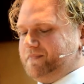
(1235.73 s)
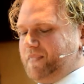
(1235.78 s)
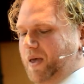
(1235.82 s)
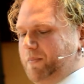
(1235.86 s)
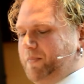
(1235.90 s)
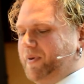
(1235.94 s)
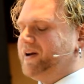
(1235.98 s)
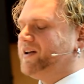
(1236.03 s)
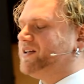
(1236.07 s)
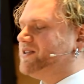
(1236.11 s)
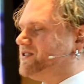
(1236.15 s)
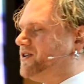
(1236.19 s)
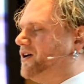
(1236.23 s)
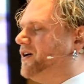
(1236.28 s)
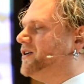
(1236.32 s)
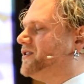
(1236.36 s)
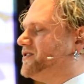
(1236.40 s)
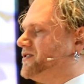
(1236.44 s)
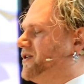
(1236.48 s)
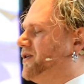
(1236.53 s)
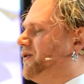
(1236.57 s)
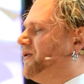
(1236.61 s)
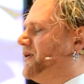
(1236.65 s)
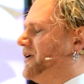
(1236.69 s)
But it's
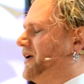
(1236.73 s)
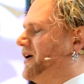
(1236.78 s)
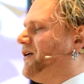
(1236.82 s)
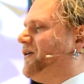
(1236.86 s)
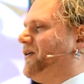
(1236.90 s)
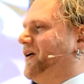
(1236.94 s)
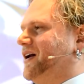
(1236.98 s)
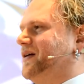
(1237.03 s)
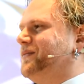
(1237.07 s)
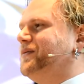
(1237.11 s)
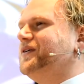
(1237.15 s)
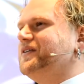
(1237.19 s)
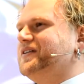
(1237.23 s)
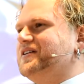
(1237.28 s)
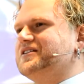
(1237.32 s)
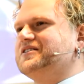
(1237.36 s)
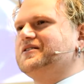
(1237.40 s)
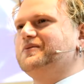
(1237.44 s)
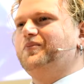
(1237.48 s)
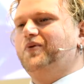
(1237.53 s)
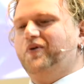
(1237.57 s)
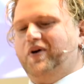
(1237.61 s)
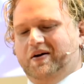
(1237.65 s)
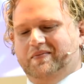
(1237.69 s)
also an incredible
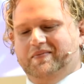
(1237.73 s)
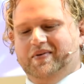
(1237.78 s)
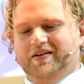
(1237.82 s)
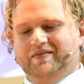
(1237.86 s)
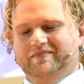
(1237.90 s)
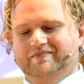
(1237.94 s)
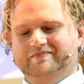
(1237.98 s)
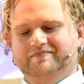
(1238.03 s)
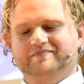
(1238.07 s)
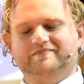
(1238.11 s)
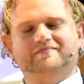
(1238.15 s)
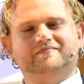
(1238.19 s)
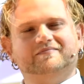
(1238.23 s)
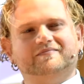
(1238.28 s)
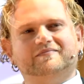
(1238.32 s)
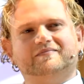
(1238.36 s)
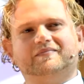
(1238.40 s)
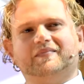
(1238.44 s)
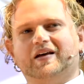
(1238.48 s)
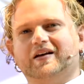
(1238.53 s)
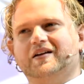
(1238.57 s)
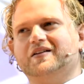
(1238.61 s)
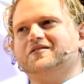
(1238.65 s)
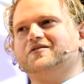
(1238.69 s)
disappointment,
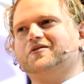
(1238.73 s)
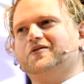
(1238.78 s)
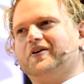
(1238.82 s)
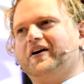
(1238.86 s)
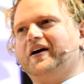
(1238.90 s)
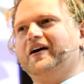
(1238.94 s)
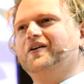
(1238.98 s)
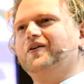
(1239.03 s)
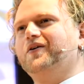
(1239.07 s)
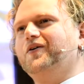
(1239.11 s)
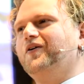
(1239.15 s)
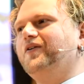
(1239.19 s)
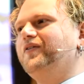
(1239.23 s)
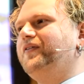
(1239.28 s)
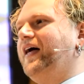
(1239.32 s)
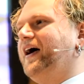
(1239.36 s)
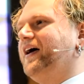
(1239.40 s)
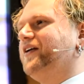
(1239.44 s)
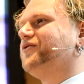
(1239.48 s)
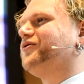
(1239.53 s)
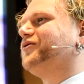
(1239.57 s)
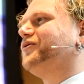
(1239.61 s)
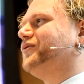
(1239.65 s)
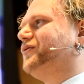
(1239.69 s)
and it's okay to hold
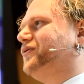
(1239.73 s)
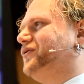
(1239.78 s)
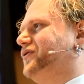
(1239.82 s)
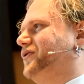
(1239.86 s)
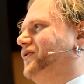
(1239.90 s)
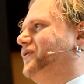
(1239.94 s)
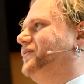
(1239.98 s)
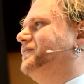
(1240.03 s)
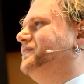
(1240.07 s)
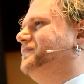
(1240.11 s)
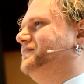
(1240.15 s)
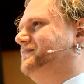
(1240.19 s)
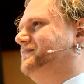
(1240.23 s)
that truth too.